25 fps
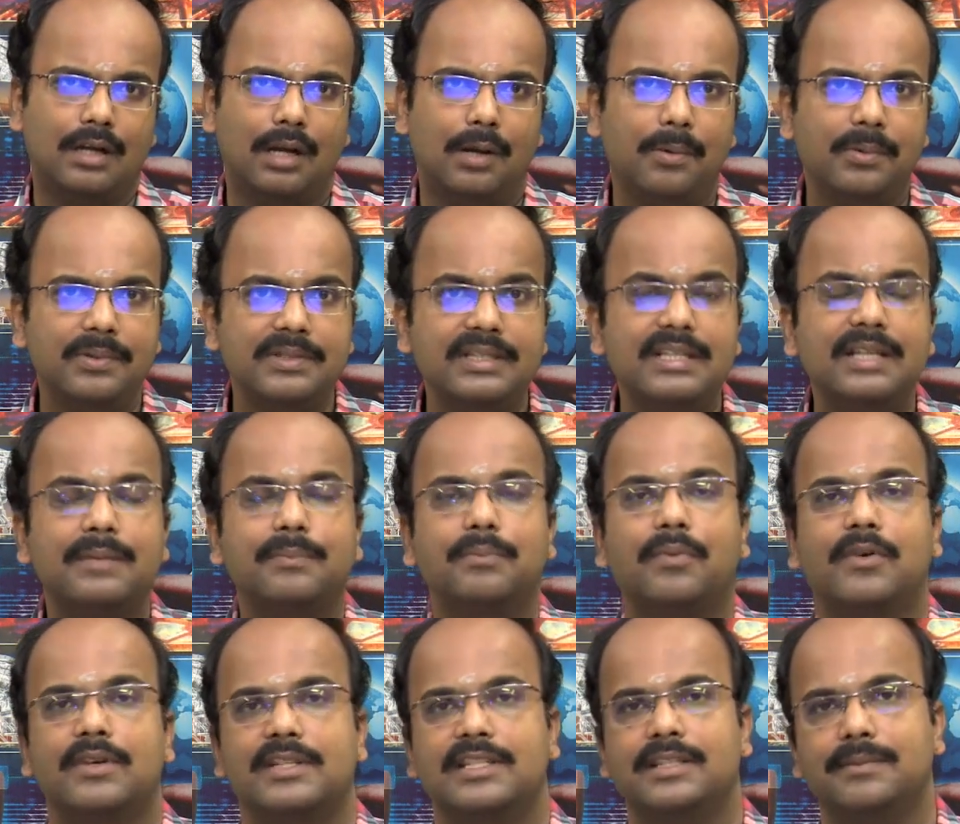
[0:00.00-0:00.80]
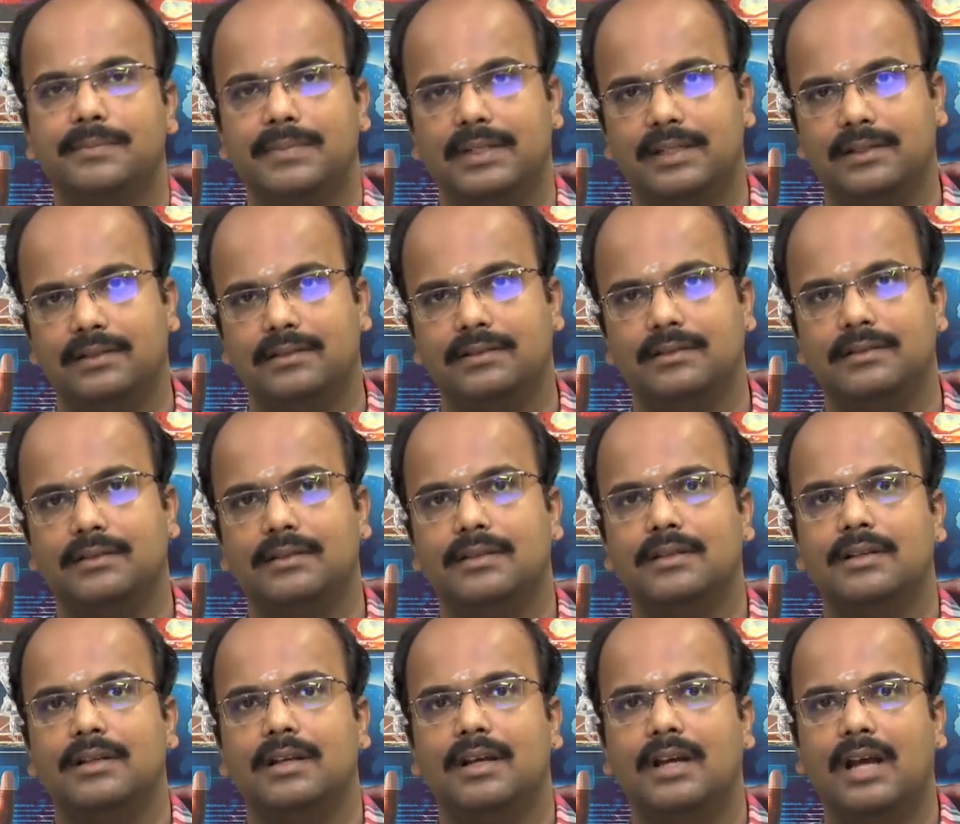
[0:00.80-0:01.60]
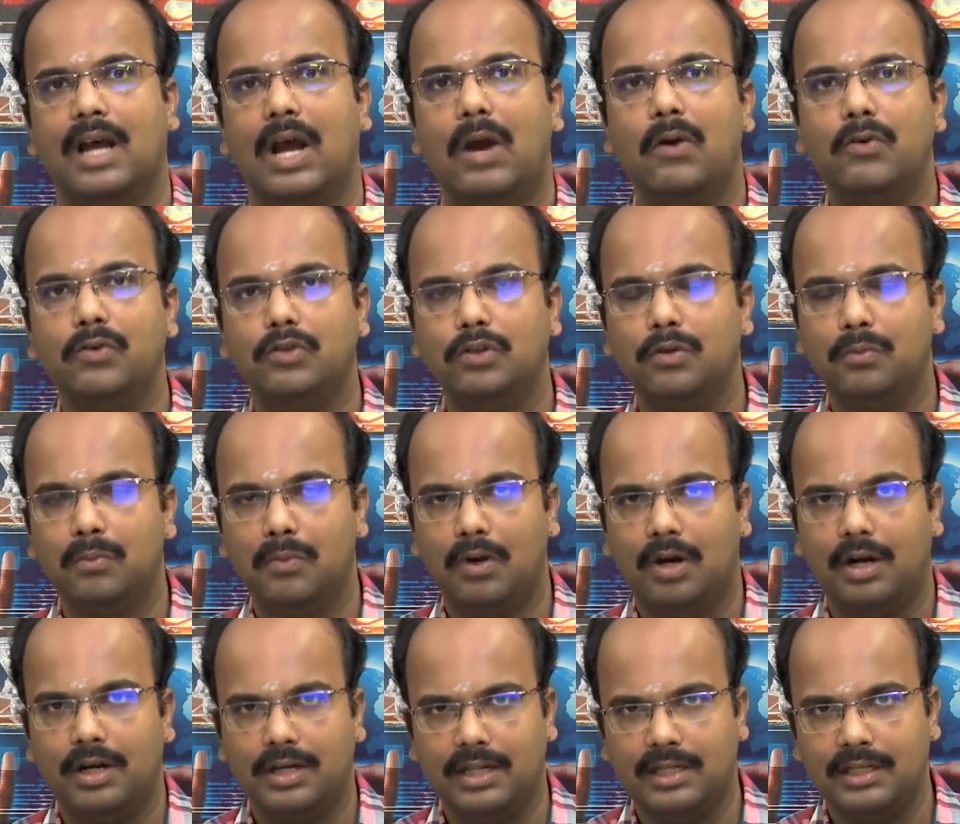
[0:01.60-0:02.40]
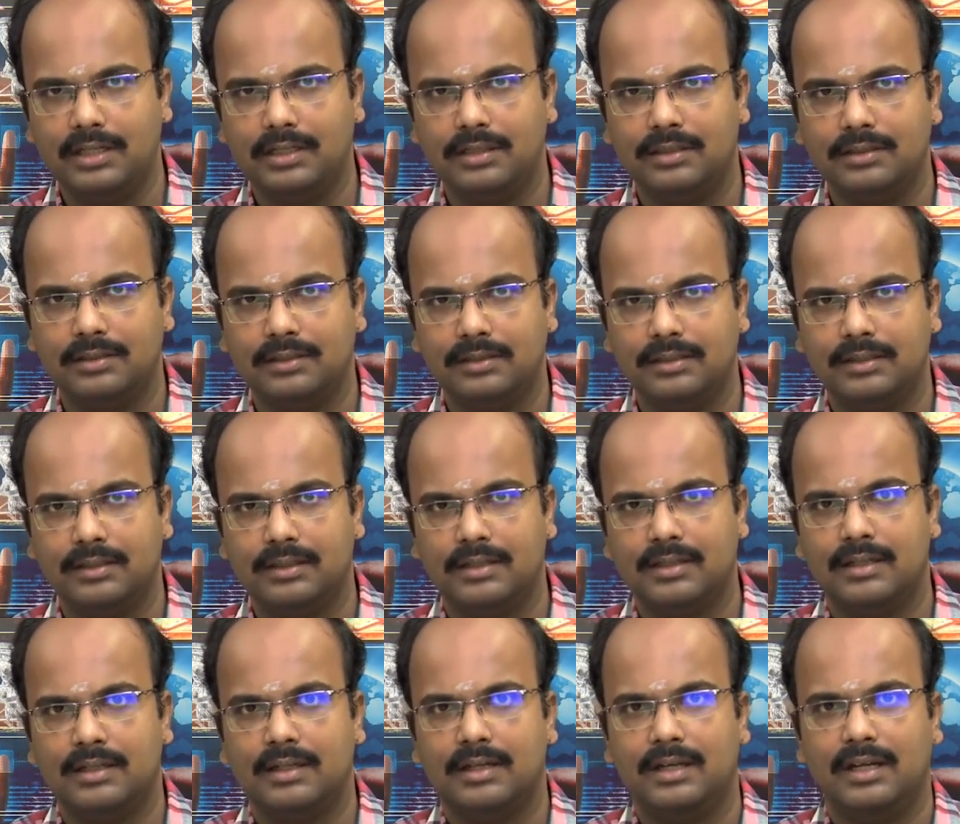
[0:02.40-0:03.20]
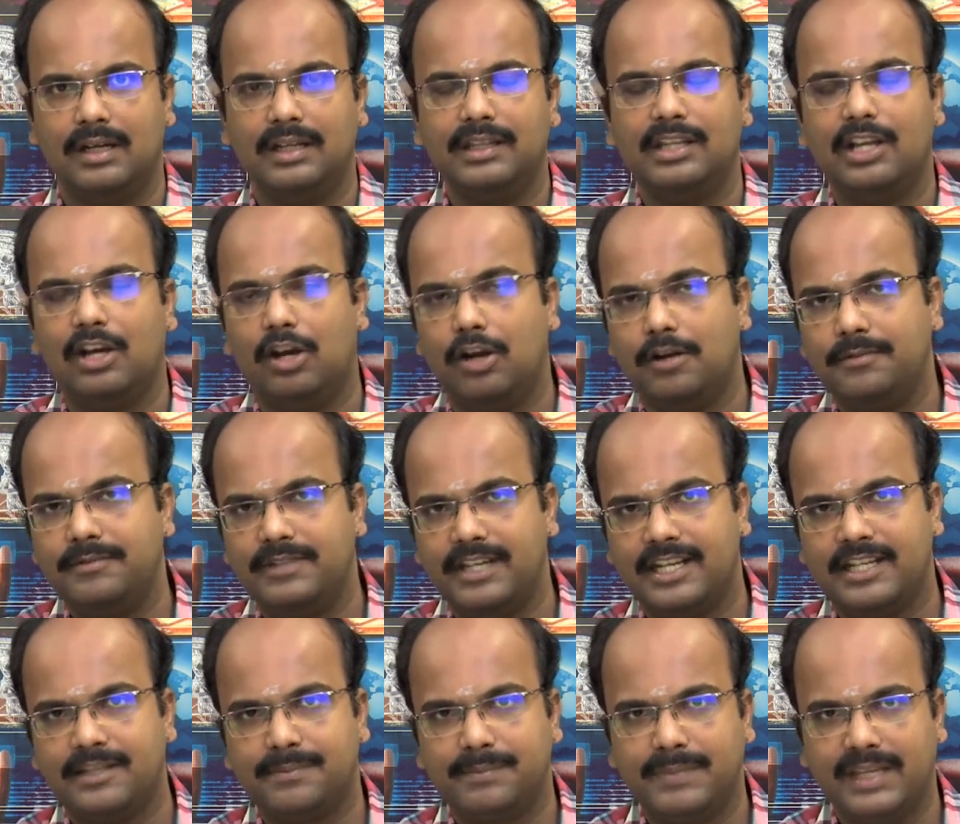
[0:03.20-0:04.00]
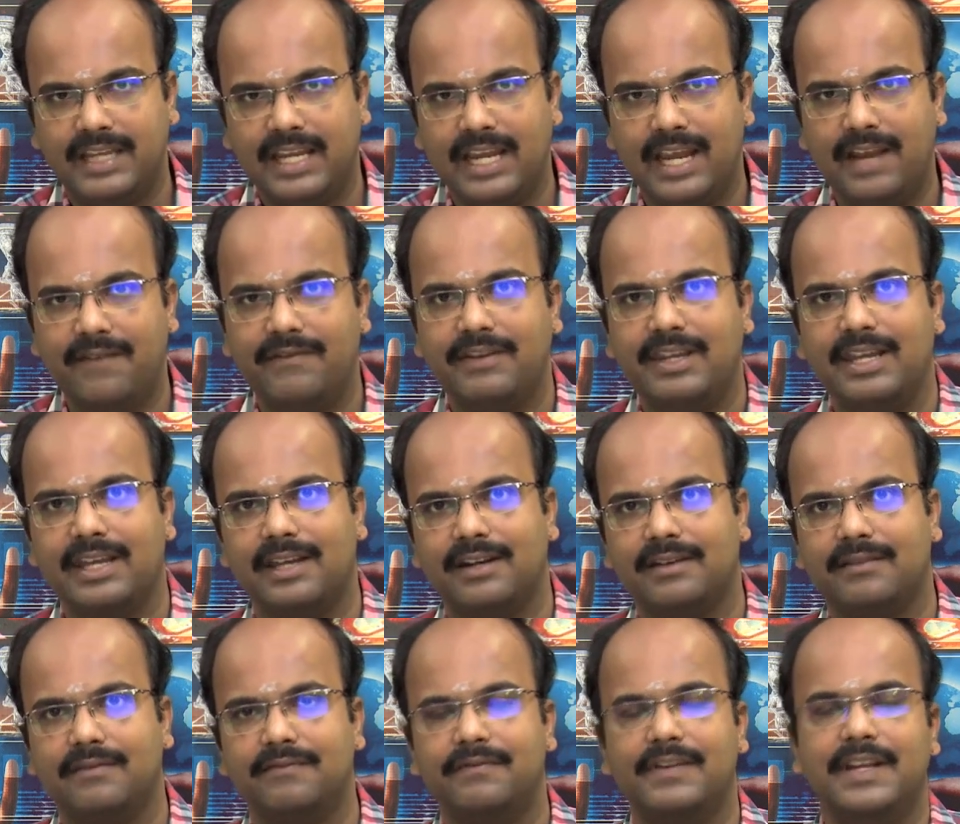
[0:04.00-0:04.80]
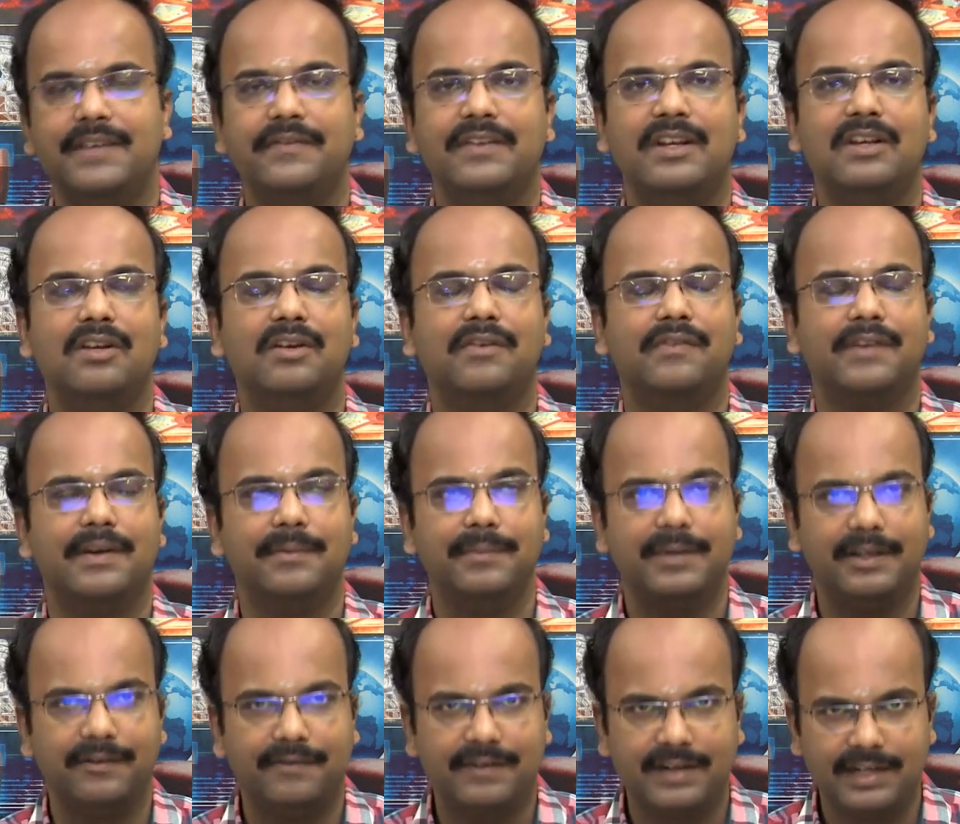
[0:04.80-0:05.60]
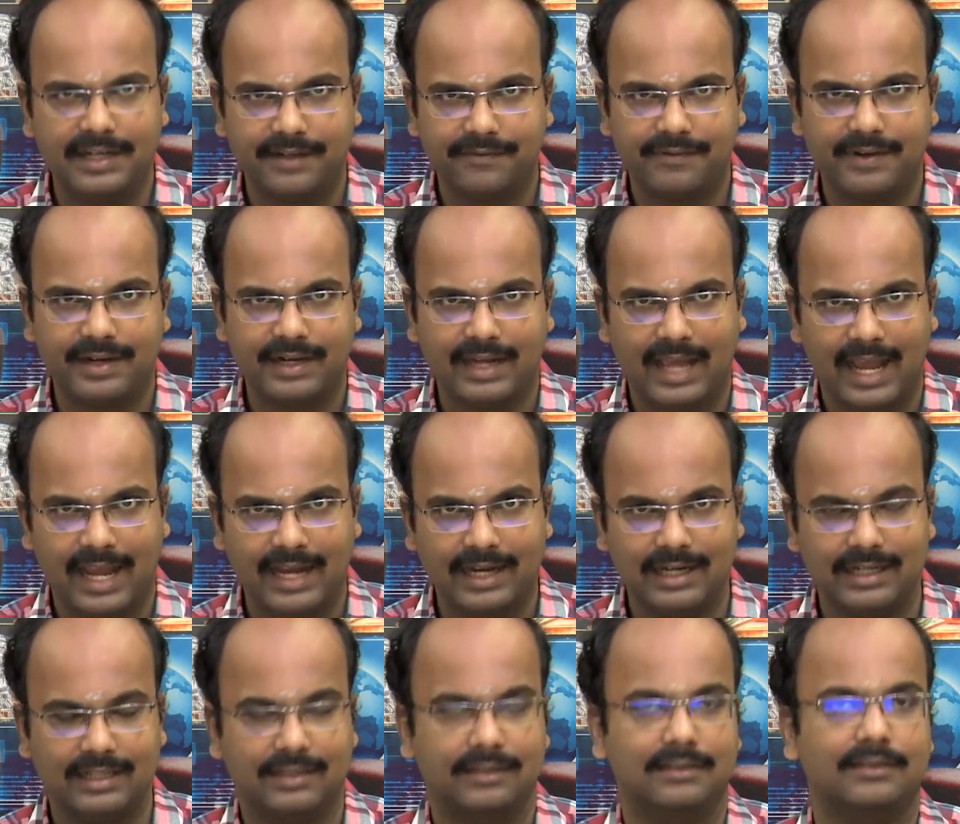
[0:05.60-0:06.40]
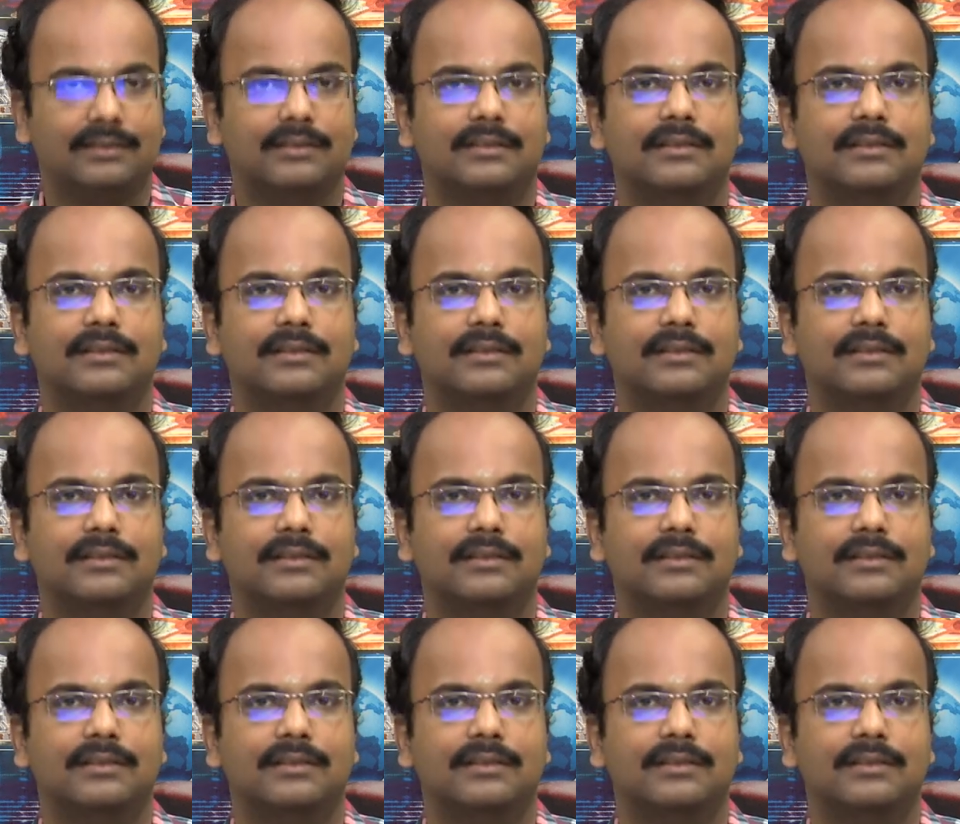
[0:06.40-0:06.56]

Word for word: How is that possible? How to model the object's behavior when we look from different different angle.